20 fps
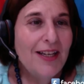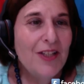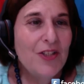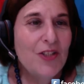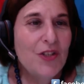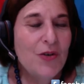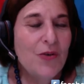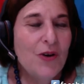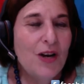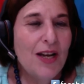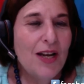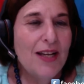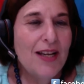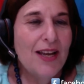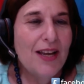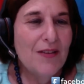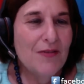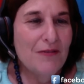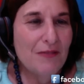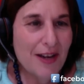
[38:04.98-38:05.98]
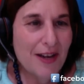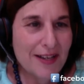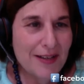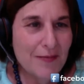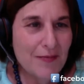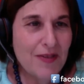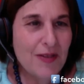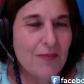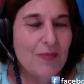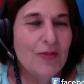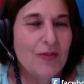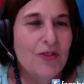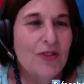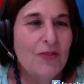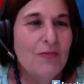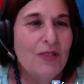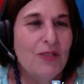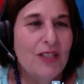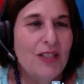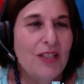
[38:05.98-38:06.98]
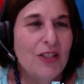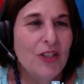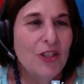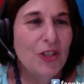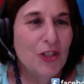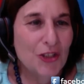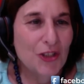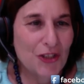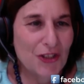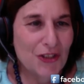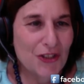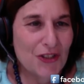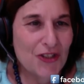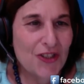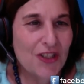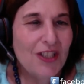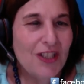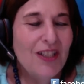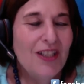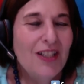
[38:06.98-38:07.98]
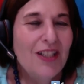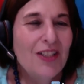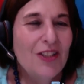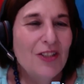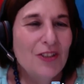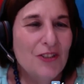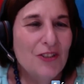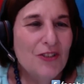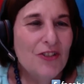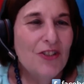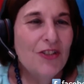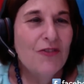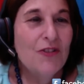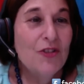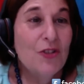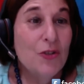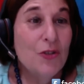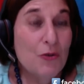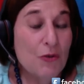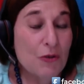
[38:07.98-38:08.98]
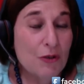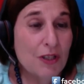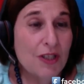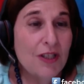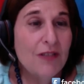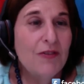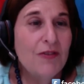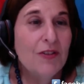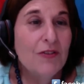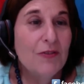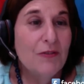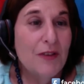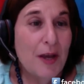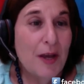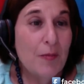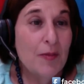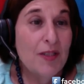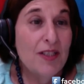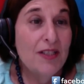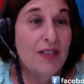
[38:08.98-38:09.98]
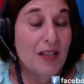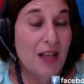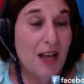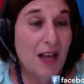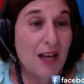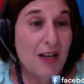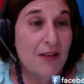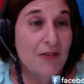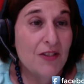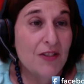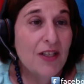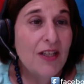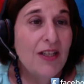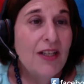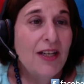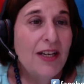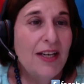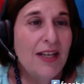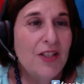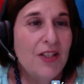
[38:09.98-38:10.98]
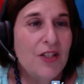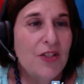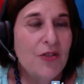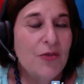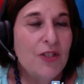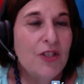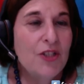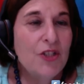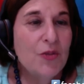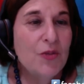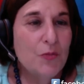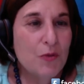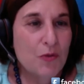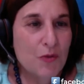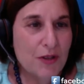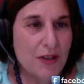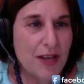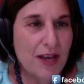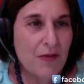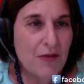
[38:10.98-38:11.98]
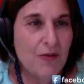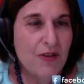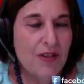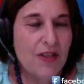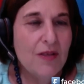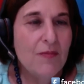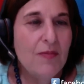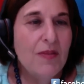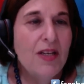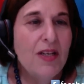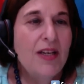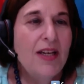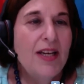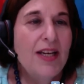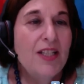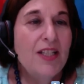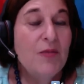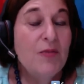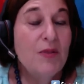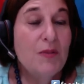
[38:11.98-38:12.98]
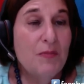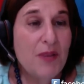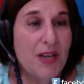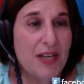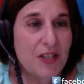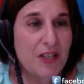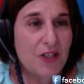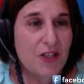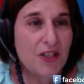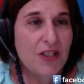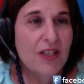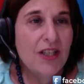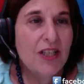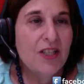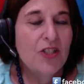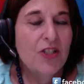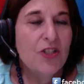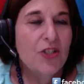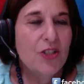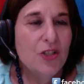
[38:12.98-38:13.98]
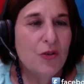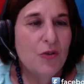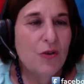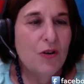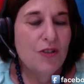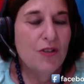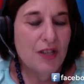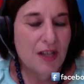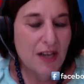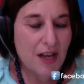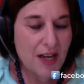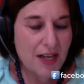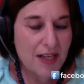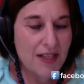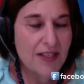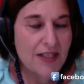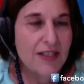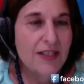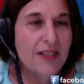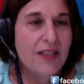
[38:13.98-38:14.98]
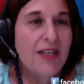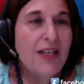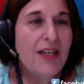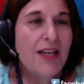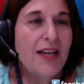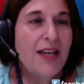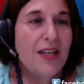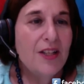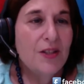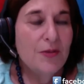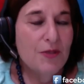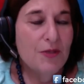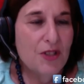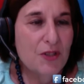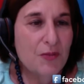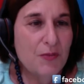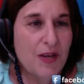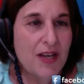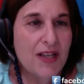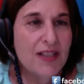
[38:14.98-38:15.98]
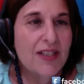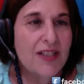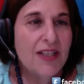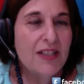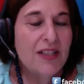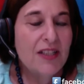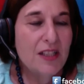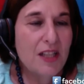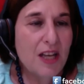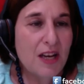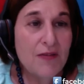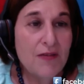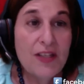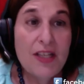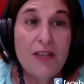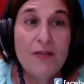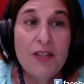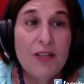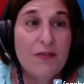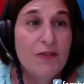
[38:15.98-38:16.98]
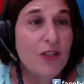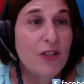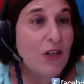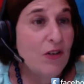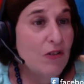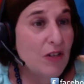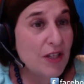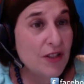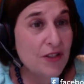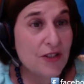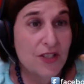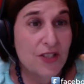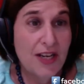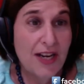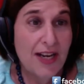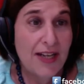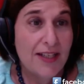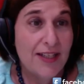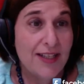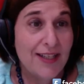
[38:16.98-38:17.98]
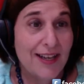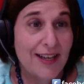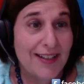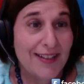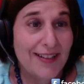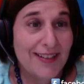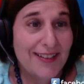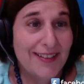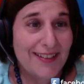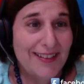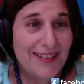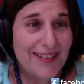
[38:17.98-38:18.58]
And so I invite people to be learners, learners of the Torah of their families' lives, and to explore that with them, and to be patient, and to show the kindness and the respect and the love, even if you don't understand it yet,